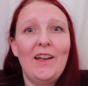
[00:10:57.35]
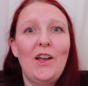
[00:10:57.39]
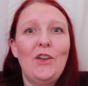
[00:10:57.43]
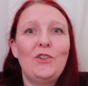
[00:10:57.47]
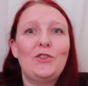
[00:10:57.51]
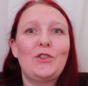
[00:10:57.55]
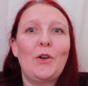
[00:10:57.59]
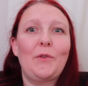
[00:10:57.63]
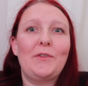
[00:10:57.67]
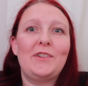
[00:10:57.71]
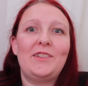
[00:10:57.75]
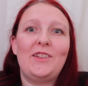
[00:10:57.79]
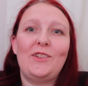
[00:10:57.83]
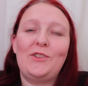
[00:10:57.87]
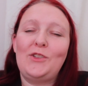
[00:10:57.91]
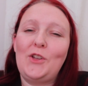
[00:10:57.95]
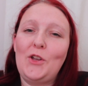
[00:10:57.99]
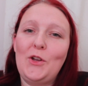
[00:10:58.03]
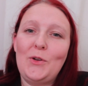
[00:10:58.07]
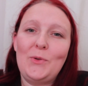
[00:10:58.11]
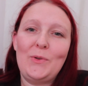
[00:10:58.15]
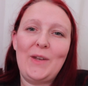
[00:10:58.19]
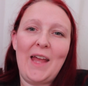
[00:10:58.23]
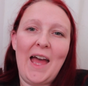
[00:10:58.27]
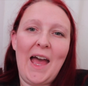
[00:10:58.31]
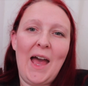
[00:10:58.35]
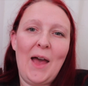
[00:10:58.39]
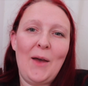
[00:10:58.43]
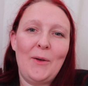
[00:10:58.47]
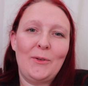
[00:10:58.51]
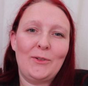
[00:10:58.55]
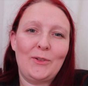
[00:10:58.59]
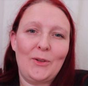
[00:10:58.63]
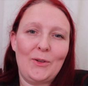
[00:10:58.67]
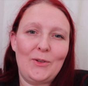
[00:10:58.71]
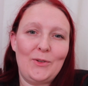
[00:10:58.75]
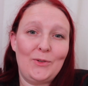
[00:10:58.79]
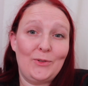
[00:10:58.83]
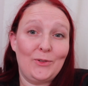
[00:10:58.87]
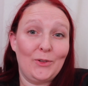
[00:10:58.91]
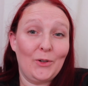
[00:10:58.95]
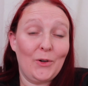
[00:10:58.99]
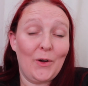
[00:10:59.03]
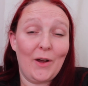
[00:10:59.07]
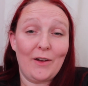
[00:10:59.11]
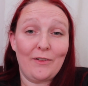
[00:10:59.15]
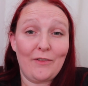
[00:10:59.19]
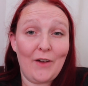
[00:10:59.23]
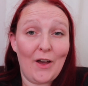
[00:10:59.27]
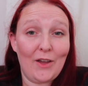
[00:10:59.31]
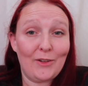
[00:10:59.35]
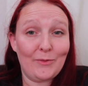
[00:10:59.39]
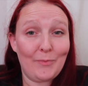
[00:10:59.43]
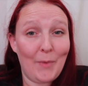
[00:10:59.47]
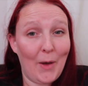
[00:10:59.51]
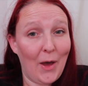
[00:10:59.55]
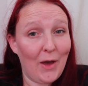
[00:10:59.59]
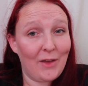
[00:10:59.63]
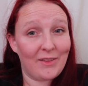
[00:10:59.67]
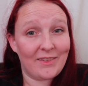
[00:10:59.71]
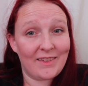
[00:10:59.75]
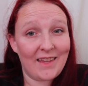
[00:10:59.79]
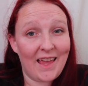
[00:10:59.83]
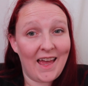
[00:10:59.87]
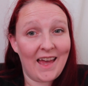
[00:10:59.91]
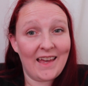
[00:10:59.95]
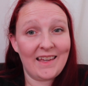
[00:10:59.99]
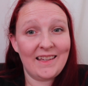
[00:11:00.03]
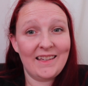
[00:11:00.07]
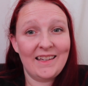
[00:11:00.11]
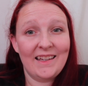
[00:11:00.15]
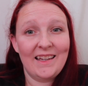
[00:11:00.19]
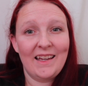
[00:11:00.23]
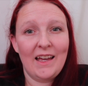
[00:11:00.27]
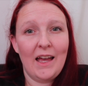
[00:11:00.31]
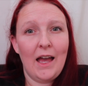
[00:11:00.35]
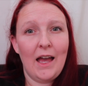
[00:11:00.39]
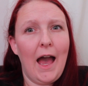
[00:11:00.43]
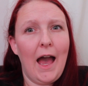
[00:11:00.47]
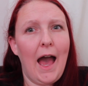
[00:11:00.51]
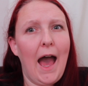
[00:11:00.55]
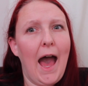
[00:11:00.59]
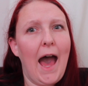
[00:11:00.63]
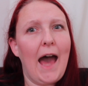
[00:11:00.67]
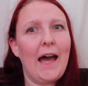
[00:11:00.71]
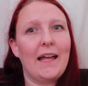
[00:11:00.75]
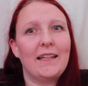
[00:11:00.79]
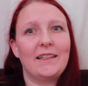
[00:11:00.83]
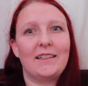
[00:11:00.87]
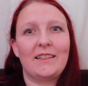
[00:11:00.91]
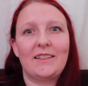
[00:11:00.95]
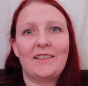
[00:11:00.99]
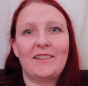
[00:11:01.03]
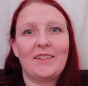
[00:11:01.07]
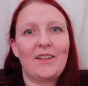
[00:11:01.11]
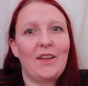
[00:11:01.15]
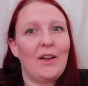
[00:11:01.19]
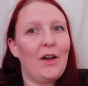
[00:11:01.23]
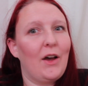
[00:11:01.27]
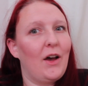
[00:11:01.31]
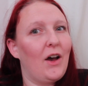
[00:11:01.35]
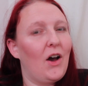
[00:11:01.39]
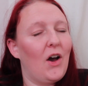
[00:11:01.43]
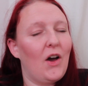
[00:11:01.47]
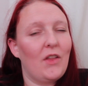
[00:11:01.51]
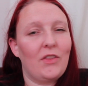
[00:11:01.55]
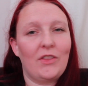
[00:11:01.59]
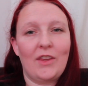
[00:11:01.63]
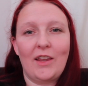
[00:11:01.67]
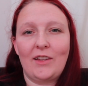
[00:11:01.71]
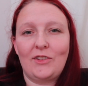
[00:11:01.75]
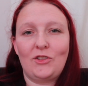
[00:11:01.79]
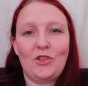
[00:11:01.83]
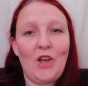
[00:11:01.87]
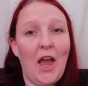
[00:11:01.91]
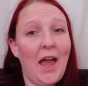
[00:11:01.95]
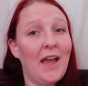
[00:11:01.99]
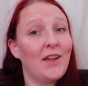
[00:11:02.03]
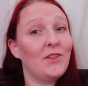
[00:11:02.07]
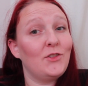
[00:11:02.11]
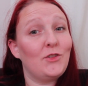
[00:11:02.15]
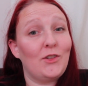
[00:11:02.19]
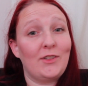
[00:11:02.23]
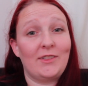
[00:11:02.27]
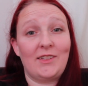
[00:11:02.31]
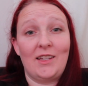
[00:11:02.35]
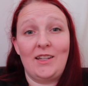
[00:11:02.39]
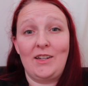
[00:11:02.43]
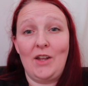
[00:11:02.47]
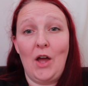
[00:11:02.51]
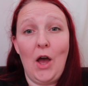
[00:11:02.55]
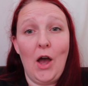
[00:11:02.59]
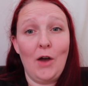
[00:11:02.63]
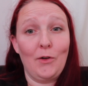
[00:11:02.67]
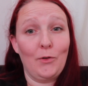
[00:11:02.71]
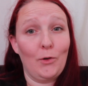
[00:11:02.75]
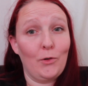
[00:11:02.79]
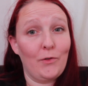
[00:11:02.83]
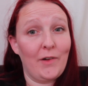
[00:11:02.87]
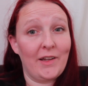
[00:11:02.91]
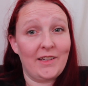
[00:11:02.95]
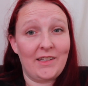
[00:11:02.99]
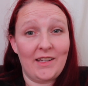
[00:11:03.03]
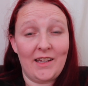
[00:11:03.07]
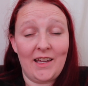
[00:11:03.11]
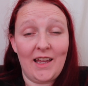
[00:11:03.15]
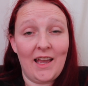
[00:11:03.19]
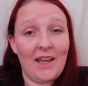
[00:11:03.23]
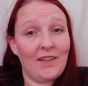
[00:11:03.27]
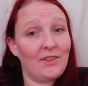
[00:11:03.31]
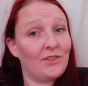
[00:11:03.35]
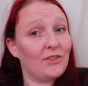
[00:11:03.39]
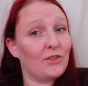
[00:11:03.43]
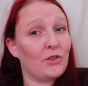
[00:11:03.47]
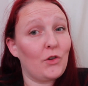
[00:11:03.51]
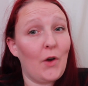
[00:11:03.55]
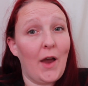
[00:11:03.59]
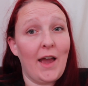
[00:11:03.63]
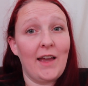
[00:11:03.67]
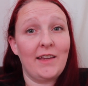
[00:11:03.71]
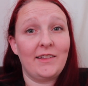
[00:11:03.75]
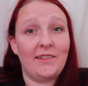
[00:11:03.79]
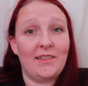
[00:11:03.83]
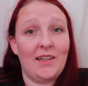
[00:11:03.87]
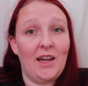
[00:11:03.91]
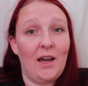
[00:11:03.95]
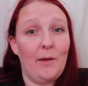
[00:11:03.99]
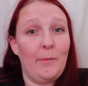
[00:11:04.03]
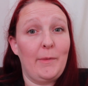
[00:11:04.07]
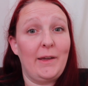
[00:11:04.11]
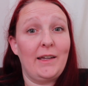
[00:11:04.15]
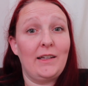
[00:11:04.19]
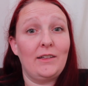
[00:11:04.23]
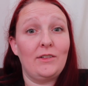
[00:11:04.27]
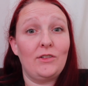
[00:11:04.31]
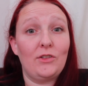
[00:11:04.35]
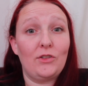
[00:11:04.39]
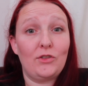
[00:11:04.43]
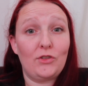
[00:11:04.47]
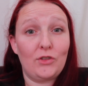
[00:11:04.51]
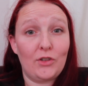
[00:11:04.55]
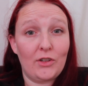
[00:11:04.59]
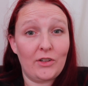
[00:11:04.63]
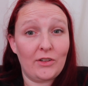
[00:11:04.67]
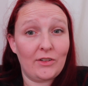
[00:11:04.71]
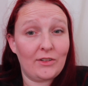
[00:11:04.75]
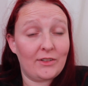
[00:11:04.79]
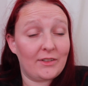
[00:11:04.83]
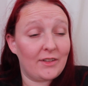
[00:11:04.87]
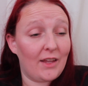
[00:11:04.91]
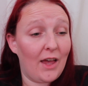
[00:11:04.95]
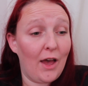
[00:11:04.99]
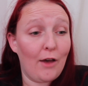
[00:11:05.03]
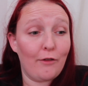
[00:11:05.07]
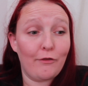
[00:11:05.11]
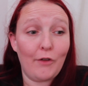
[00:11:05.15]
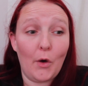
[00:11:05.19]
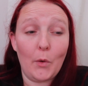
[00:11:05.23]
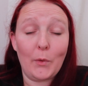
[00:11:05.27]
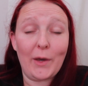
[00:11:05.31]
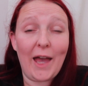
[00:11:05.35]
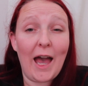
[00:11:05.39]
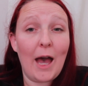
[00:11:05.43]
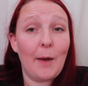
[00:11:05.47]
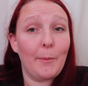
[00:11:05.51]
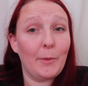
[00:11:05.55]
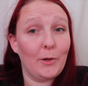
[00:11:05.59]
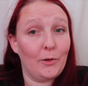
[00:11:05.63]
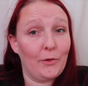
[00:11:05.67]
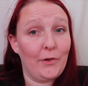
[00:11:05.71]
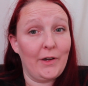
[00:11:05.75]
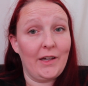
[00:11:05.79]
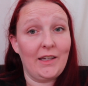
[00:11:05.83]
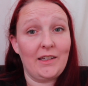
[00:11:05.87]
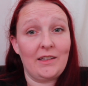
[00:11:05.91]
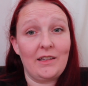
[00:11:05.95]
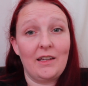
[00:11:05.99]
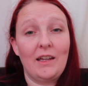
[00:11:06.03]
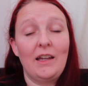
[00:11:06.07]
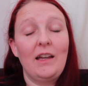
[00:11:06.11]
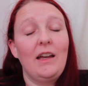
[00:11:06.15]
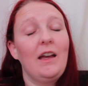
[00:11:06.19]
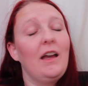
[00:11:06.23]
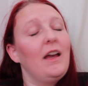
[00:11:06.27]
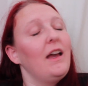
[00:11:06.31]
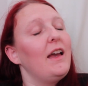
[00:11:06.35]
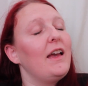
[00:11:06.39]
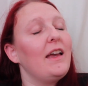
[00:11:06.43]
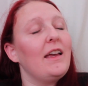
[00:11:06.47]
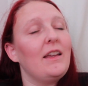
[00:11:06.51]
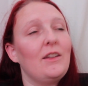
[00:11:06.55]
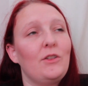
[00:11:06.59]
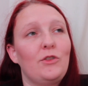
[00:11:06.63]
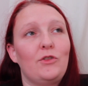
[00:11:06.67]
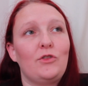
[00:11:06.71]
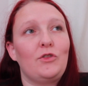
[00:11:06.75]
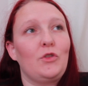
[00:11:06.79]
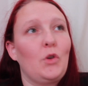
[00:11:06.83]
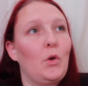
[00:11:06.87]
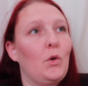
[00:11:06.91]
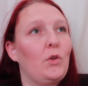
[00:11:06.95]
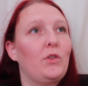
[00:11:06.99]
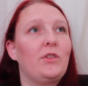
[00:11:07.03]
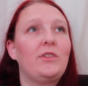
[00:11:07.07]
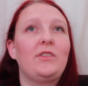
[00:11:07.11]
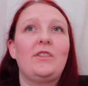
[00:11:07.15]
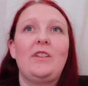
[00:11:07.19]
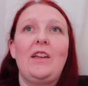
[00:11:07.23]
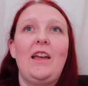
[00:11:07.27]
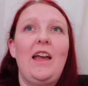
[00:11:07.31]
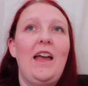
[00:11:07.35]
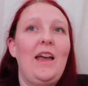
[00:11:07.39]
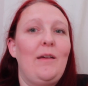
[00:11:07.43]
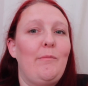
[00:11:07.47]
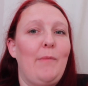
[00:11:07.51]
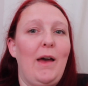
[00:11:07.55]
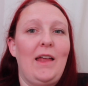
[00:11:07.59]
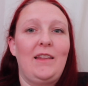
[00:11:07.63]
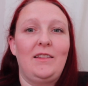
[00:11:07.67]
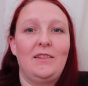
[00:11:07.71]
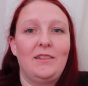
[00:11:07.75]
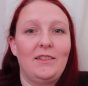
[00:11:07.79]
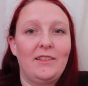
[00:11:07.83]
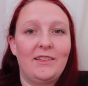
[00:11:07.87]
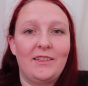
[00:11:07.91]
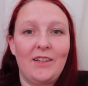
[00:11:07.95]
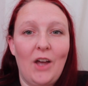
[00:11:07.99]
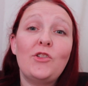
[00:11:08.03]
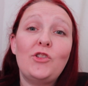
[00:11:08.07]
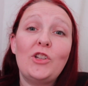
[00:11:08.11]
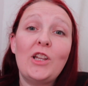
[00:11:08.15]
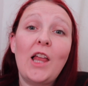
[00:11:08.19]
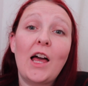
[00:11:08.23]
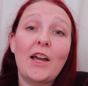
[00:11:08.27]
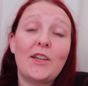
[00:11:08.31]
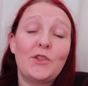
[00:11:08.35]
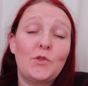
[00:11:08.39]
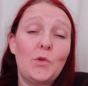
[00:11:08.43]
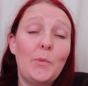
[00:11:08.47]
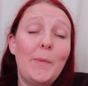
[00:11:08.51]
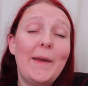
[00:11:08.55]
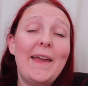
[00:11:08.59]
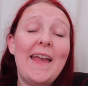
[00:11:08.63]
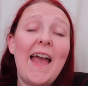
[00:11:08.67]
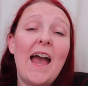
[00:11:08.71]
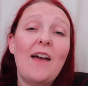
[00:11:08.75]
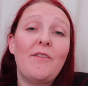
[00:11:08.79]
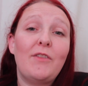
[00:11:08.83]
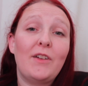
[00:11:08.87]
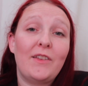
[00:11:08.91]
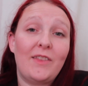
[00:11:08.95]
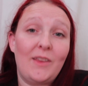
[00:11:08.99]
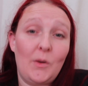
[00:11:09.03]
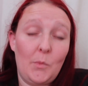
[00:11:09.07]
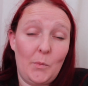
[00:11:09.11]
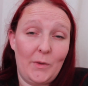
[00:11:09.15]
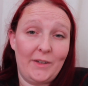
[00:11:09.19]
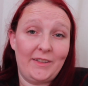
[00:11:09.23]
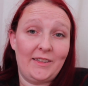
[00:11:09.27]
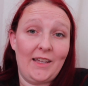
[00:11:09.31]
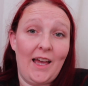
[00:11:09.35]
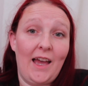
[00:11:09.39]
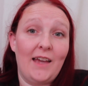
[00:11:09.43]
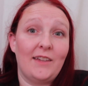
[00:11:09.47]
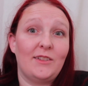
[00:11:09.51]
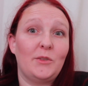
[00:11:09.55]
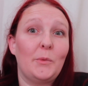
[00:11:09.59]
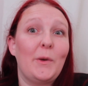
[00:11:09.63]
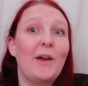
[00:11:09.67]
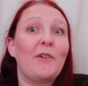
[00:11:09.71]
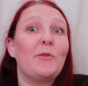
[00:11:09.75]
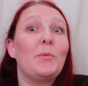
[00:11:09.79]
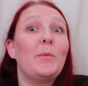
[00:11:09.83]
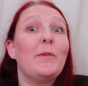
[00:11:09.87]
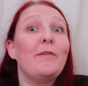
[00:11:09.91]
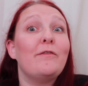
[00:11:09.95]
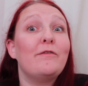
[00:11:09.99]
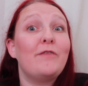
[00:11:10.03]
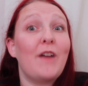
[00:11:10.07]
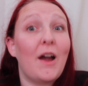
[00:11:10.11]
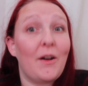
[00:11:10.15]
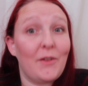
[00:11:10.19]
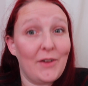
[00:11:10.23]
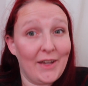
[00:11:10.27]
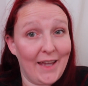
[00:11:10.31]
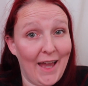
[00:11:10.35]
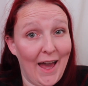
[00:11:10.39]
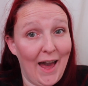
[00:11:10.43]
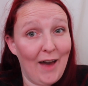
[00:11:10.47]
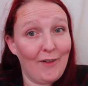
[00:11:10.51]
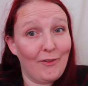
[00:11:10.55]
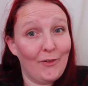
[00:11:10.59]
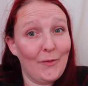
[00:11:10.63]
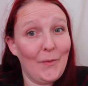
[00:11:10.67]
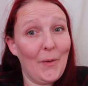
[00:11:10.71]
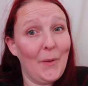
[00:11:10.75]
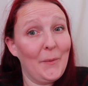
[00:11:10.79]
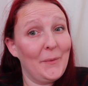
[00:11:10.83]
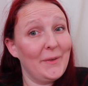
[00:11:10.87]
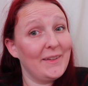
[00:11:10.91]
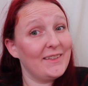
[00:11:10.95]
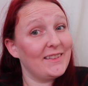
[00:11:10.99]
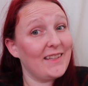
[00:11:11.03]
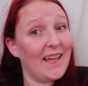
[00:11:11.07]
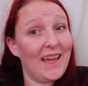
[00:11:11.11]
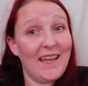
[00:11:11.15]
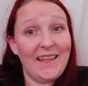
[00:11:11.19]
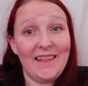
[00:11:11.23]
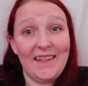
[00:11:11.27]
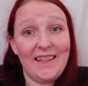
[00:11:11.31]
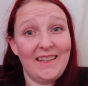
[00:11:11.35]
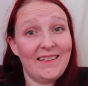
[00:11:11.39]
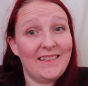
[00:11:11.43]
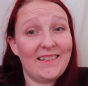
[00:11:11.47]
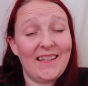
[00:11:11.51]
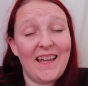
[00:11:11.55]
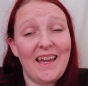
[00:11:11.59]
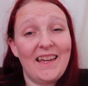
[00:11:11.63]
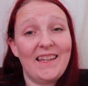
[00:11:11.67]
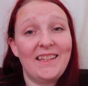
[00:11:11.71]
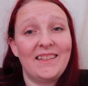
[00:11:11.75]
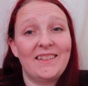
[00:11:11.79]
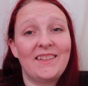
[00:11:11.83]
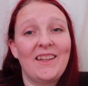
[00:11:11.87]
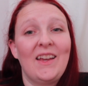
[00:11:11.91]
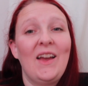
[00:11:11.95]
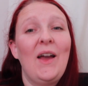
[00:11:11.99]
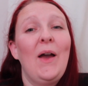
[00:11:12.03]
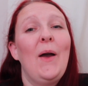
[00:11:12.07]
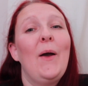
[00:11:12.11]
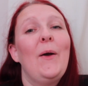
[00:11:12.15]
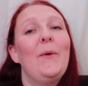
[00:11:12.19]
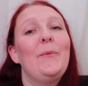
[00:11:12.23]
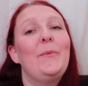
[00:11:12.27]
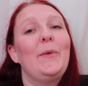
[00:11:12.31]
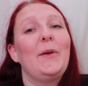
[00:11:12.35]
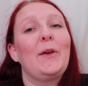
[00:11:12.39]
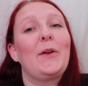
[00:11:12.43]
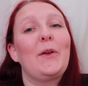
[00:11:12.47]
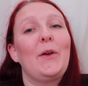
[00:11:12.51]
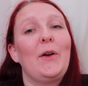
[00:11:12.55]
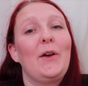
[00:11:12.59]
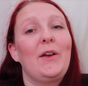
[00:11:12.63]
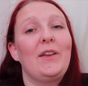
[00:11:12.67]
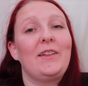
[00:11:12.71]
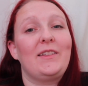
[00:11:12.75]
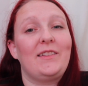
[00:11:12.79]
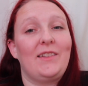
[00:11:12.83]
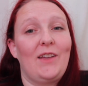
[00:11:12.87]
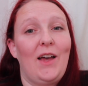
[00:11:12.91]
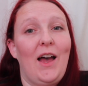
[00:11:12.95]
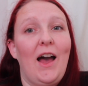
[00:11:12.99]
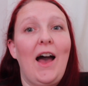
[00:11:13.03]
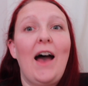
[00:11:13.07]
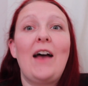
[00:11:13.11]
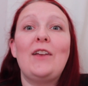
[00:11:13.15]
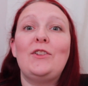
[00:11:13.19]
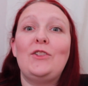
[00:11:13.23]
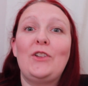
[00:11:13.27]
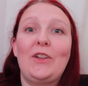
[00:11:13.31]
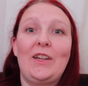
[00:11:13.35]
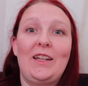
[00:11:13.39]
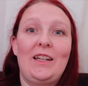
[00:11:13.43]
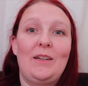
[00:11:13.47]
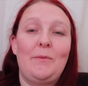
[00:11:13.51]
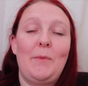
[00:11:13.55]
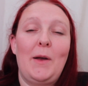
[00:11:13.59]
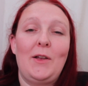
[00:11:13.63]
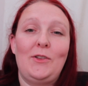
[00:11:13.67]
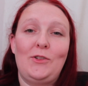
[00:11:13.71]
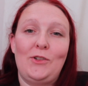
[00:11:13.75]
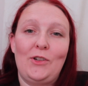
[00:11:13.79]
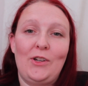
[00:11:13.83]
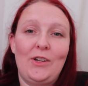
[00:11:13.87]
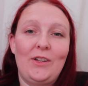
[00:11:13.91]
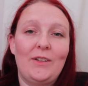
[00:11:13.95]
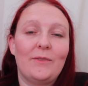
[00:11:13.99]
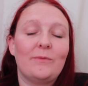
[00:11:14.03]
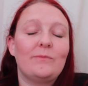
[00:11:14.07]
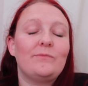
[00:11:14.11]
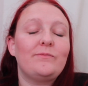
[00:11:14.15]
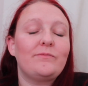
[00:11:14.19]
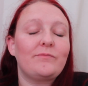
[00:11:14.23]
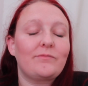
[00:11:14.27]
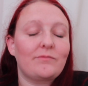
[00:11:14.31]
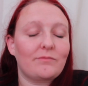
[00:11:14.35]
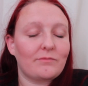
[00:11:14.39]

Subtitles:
She's obviously 2 now, so you saw her first birthday, and the changes in her already, it's crazy. I mean, her vocabulary is just immense. She likes to repeat everything we say, so we have to be very careful what we're saying these days, because as you can imagine,